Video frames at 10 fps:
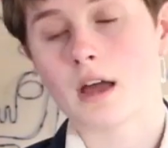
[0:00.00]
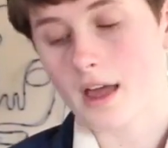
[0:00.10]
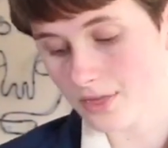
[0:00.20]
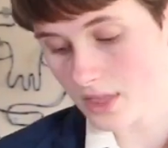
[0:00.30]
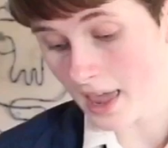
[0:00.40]

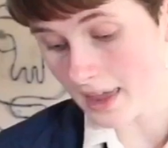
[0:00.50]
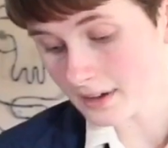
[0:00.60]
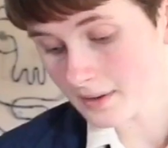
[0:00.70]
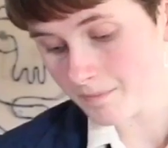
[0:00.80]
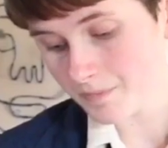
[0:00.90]
And
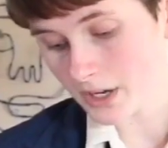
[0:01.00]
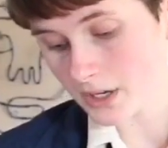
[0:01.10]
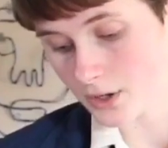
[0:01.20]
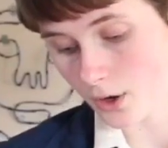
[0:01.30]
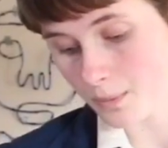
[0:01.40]
then
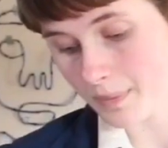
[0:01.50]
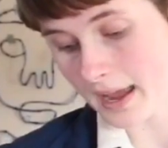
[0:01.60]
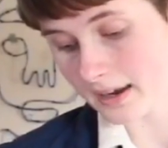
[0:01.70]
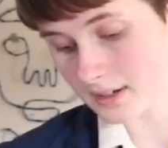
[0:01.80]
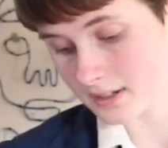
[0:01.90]
you go
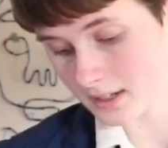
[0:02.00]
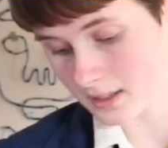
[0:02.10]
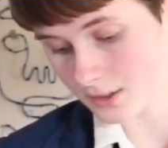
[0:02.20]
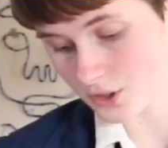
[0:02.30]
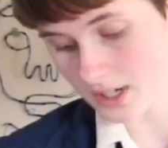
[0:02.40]
back to
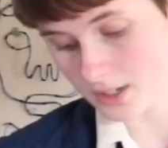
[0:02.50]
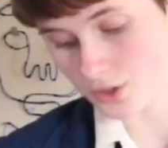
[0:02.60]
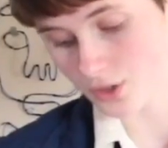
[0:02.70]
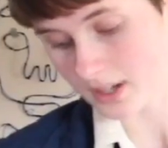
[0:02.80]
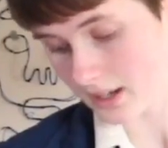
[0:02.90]
the G
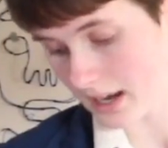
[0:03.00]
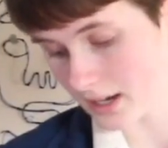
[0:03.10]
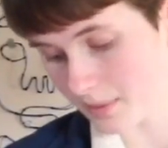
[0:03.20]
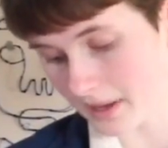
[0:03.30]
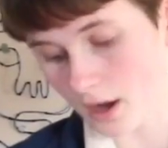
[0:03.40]
string and
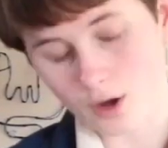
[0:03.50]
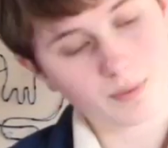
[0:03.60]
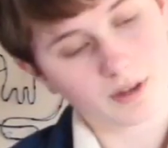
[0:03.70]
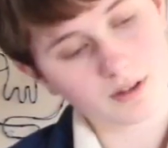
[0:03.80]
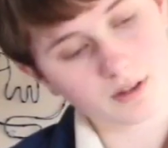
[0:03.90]
you play it
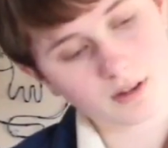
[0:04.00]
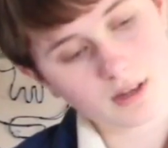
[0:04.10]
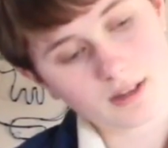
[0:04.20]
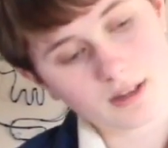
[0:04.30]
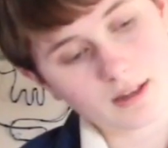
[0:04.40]
open,
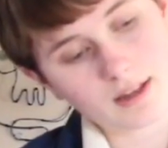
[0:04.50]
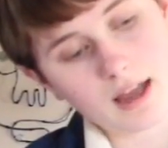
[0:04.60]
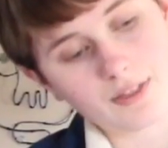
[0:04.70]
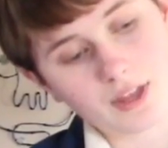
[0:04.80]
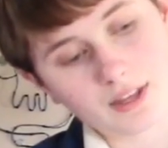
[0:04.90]

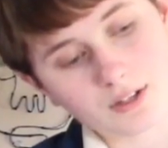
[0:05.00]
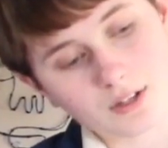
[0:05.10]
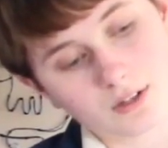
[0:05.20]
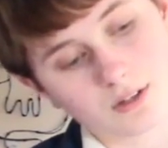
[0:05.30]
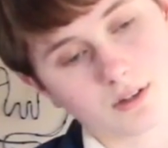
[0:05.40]
and then
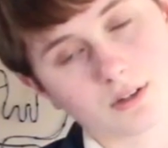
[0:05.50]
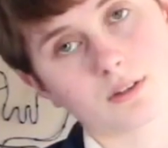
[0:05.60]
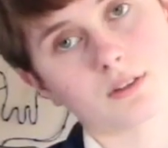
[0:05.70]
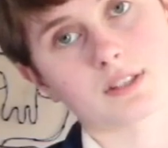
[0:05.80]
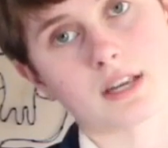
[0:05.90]

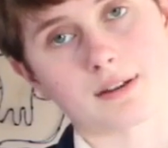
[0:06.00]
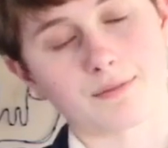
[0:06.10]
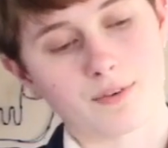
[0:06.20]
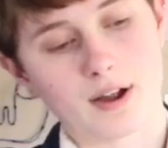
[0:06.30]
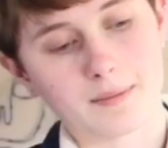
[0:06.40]
the
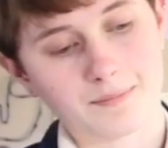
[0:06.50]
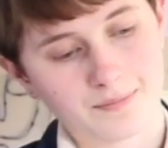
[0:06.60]
second fret.